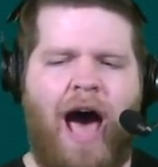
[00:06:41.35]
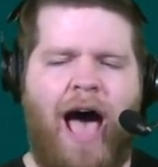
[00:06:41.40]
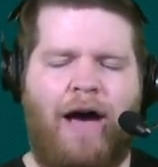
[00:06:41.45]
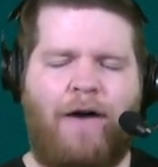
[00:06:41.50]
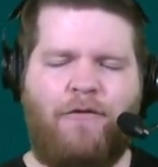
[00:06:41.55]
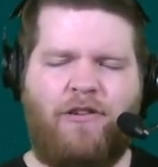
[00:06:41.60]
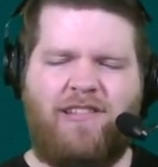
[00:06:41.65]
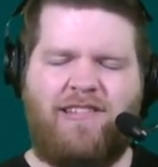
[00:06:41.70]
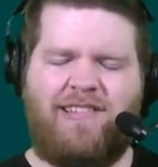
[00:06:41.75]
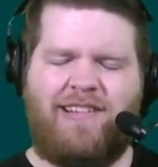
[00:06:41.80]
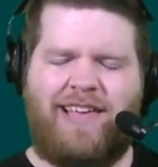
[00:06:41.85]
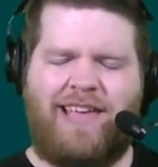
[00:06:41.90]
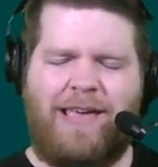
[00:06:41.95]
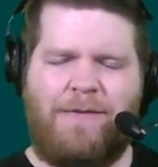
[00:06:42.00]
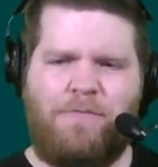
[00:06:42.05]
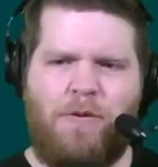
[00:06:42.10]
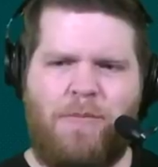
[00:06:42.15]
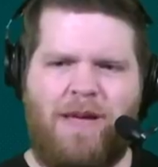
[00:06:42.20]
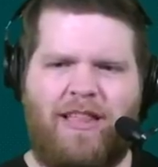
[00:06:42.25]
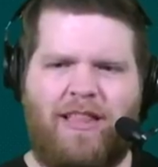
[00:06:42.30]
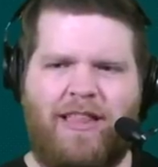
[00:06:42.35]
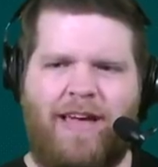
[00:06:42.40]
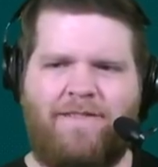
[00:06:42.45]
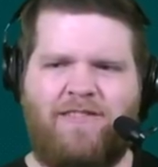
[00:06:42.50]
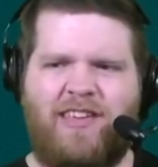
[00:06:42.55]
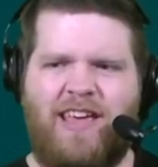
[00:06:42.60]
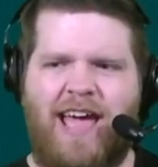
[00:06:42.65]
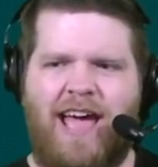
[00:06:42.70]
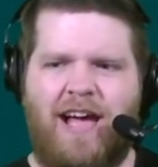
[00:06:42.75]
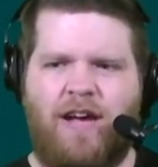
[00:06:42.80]
I would keep him at
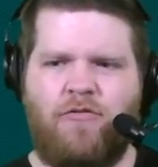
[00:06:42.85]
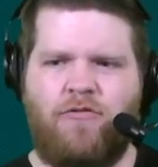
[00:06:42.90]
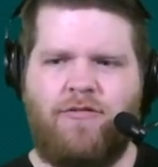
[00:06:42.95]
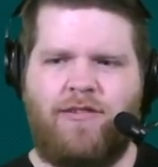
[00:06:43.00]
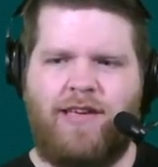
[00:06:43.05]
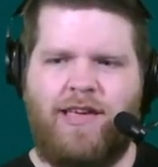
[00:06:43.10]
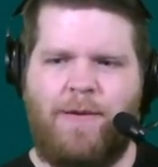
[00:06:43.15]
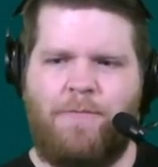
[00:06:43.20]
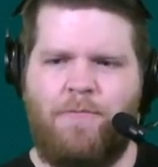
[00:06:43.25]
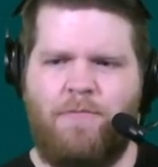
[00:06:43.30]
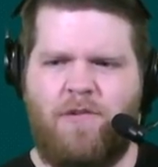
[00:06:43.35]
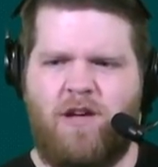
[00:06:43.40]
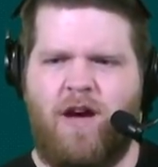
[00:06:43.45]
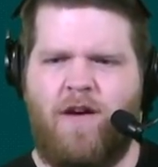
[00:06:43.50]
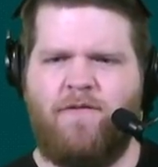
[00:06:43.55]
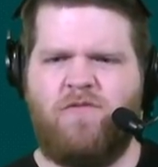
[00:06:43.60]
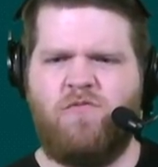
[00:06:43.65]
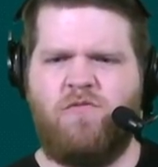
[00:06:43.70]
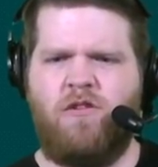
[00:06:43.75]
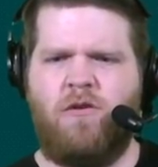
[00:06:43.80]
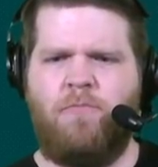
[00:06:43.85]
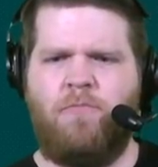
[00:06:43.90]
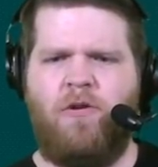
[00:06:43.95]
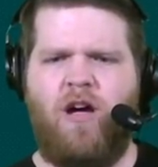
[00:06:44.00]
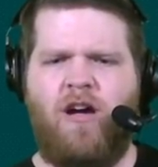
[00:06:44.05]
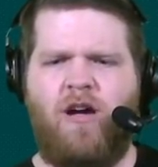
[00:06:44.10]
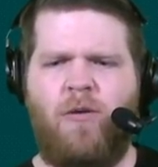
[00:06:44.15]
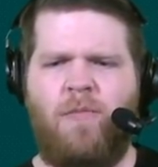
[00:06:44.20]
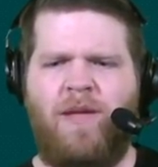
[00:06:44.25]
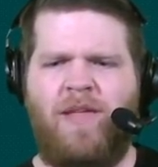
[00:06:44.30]
left tackle, keep him comfortable,
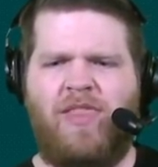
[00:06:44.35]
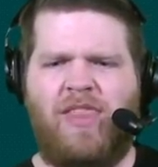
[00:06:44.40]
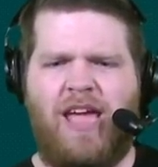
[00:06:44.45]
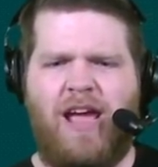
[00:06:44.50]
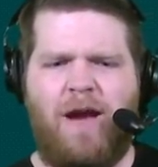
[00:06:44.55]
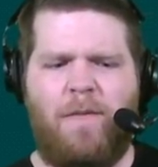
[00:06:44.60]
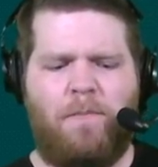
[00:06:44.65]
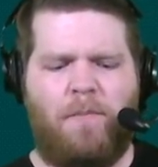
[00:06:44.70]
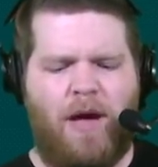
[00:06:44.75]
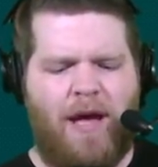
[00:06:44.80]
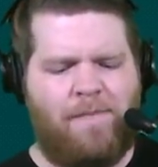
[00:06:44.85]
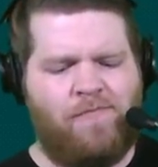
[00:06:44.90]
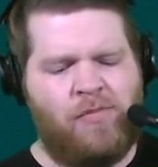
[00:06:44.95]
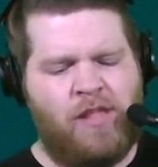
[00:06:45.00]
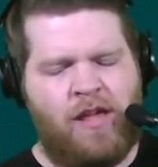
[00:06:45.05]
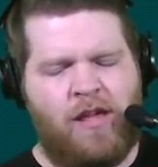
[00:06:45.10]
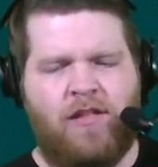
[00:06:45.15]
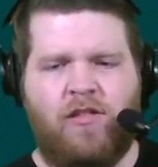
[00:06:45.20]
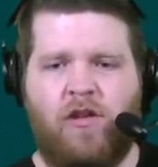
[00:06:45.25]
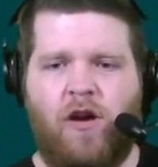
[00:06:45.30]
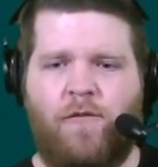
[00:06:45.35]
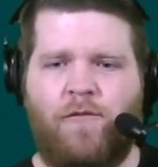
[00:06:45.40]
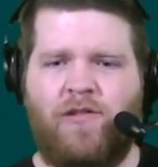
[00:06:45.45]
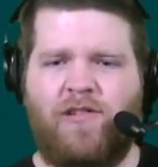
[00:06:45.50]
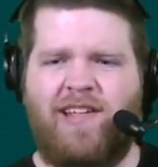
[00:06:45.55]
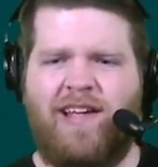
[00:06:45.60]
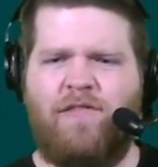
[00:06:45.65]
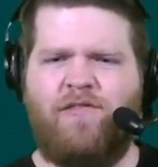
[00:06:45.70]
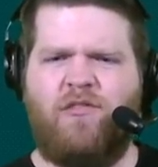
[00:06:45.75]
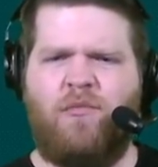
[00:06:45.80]
plug him in there, but
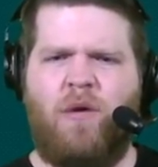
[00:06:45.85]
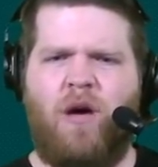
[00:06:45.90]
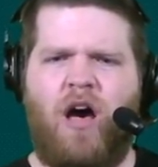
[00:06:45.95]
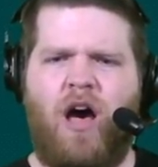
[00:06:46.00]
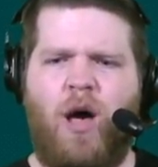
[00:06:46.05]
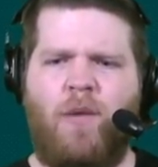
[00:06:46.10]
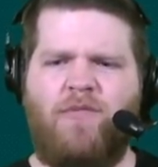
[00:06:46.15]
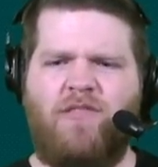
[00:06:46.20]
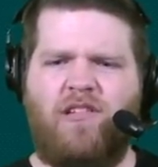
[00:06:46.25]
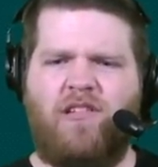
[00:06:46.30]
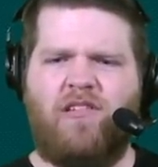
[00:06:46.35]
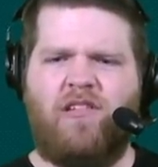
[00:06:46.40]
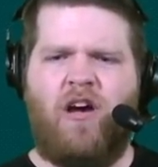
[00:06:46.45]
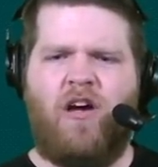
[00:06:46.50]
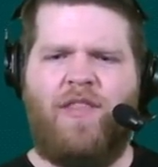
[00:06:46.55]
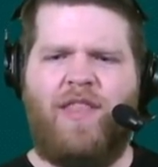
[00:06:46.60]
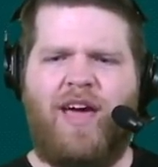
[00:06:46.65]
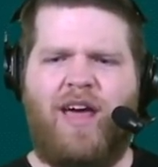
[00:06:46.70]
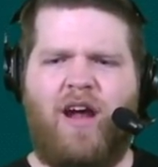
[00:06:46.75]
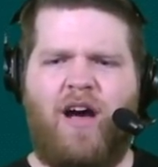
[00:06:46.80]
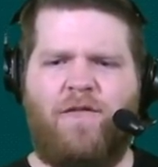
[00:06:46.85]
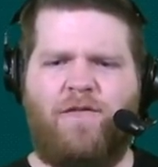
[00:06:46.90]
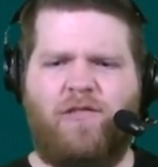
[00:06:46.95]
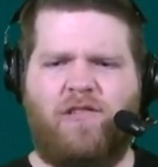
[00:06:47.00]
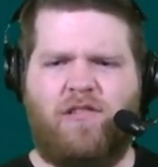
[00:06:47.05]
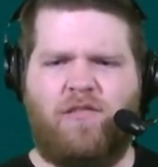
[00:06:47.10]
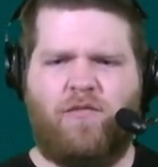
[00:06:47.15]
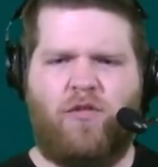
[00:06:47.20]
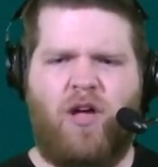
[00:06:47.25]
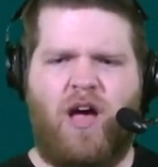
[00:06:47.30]
Dolphins have some options on that
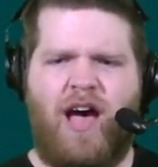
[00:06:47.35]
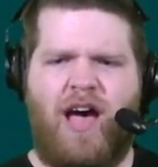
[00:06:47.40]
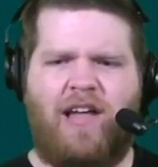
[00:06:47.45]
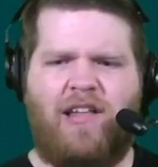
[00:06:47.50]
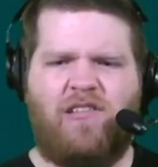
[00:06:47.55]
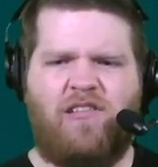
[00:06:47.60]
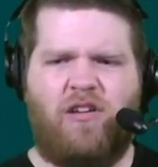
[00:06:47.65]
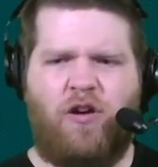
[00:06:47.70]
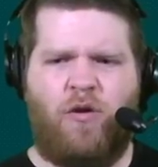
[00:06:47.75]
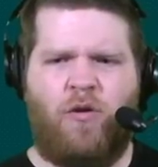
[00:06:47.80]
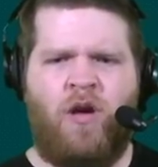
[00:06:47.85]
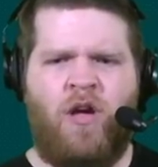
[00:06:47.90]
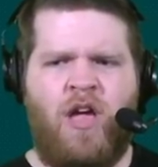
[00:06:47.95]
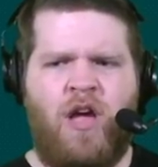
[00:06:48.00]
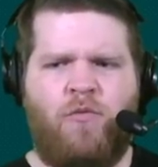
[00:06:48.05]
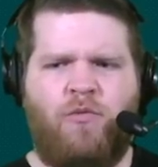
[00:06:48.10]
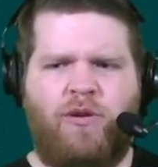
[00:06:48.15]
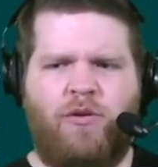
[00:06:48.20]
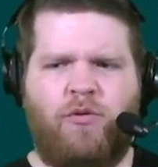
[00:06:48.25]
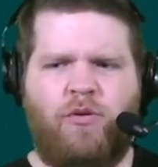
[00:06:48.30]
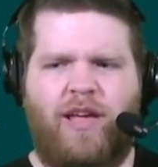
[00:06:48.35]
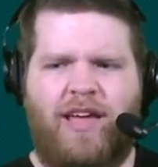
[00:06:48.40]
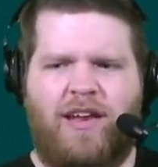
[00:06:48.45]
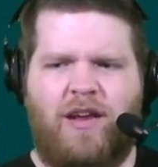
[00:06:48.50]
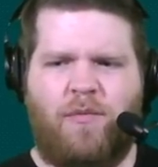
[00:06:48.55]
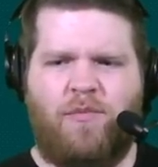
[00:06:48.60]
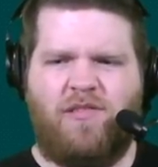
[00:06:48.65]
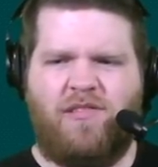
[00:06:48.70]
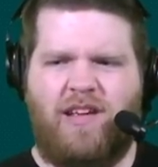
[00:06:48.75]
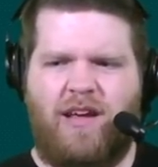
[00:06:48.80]
offensive line, so we will
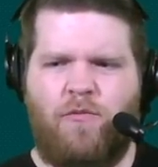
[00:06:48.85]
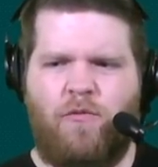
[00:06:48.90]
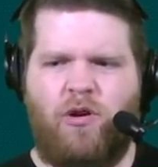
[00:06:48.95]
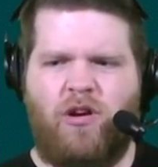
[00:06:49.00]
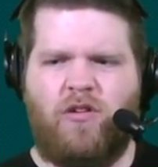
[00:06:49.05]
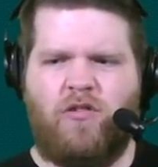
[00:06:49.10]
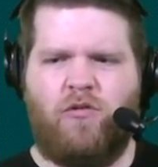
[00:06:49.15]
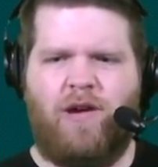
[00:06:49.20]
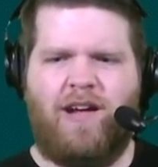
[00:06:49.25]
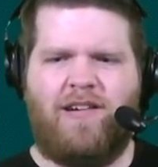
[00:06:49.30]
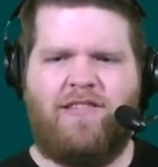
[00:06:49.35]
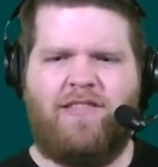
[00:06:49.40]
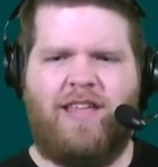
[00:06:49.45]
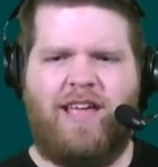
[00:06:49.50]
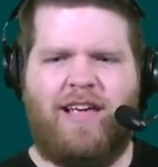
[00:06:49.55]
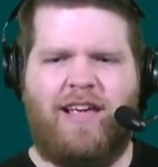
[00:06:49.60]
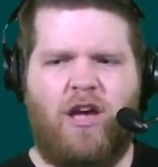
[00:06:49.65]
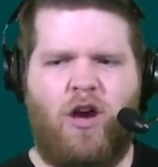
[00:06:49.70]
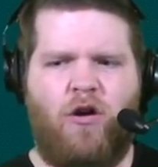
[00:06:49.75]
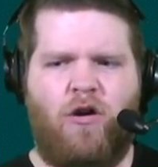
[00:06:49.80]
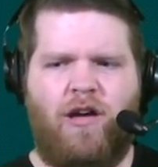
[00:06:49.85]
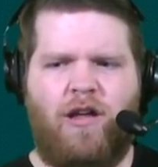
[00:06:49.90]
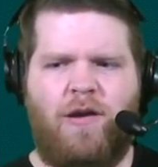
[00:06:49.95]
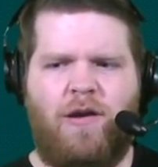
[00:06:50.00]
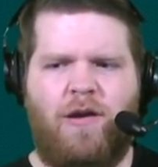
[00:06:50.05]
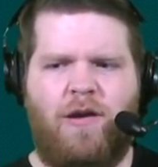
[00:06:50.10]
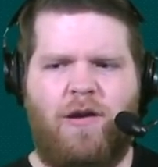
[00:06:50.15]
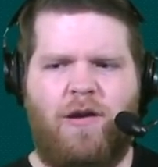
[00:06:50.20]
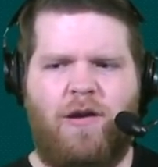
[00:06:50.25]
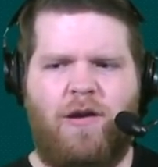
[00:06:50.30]
end up seeing what direction they go in.
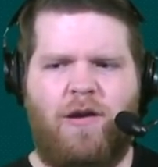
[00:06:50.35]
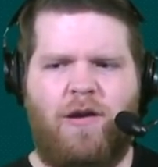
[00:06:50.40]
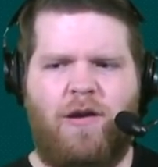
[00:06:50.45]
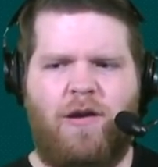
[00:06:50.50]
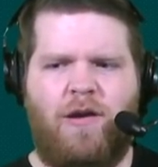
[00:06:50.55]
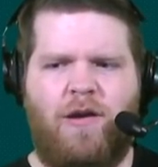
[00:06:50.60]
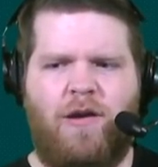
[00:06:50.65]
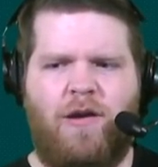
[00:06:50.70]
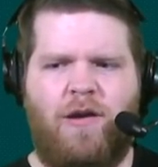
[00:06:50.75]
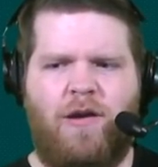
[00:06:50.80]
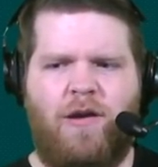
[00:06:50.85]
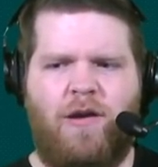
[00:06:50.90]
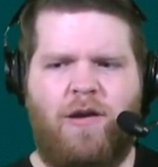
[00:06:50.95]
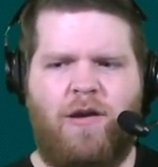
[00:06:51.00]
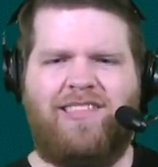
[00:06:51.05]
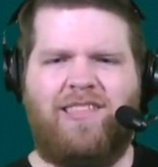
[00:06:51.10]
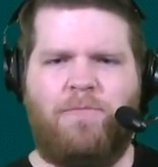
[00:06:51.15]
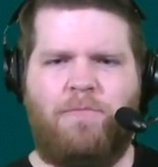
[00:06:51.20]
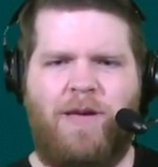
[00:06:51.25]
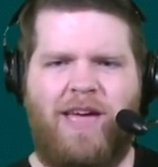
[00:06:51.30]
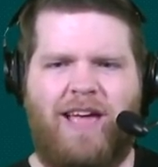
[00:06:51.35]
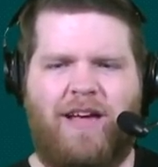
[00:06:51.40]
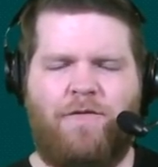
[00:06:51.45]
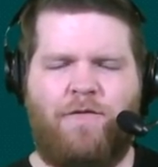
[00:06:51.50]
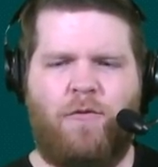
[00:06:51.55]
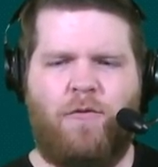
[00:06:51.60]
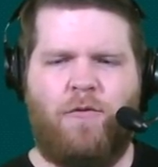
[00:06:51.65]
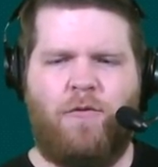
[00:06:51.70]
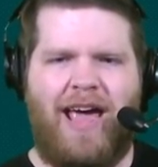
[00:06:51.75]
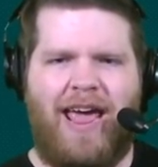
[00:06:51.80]
But Liam Eichenberg is the pick
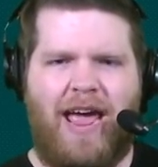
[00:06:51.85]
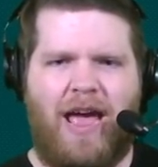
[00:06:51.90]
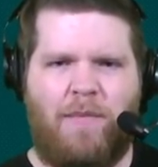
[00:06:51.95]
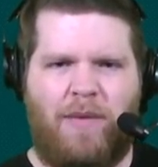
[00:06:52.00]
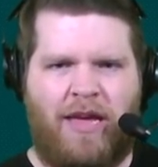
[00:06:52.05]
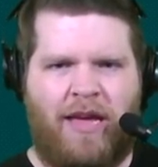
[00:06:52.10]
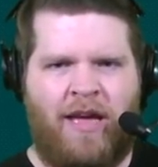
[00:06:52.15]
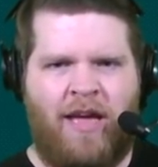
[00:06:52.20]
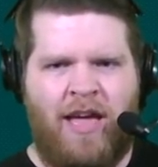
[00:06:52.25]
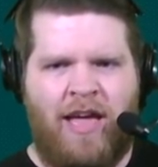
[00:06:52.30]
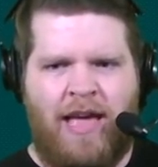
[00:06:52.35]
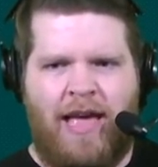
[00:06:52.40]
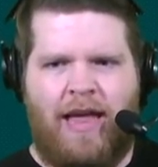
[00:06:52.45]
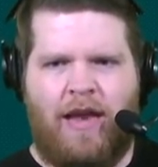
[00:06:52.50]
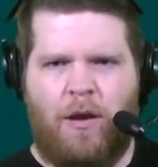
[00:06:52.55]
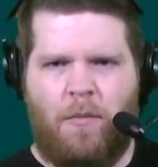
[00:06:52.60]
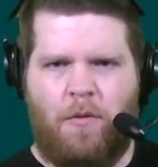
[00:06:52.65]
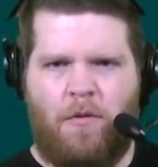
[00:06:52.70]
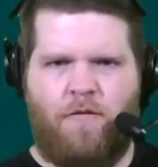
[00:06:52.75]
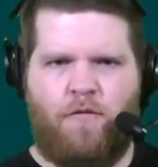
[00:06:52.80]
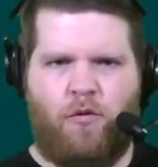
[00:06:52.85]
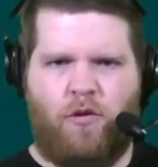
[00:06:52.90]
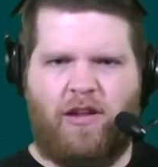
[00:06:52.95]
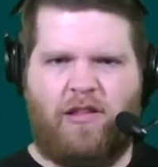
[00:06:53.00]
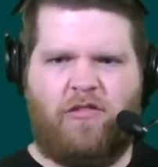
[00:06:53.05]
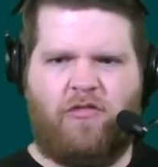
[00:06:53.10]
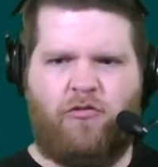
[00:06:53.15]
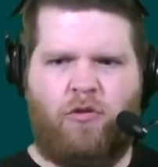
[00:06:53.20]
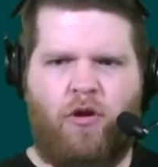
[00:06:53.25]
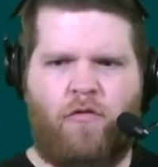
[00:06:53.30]
for Miami at number
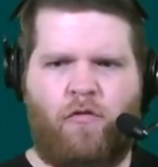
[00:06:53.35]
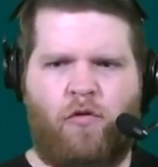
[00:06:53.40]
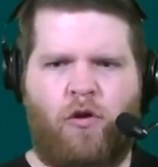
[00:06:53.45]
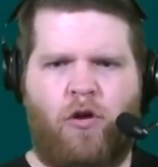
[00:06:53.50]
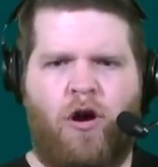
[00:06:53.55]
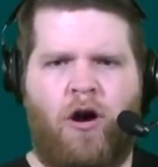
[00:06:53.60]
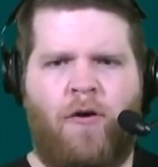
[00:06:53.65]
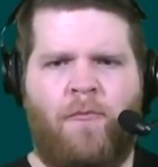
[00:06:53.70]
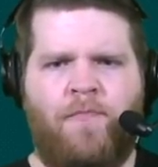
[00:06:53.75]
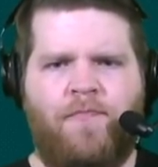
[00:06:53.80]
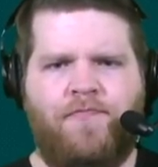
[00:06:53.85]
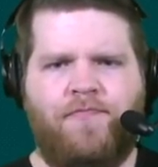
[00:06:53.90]
42 overall.